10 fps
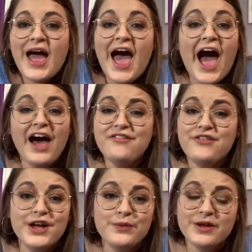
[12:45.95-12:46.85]
Have
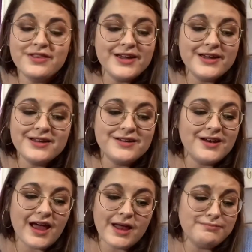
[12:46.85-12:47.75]
fun with it
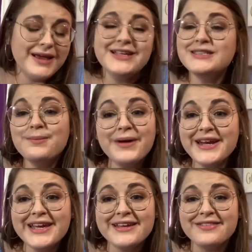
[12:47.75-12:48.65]
and make some money.